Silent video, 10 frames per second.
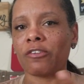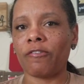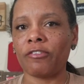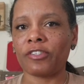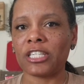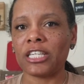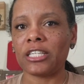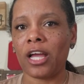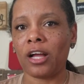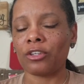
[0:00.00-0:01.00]

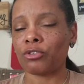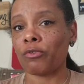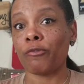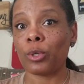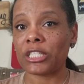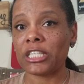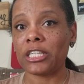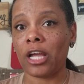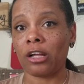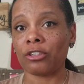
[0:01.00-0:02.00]
$15 or
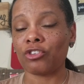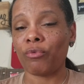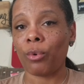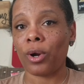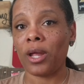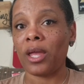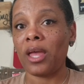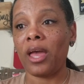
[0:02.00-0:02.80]
$14 for it,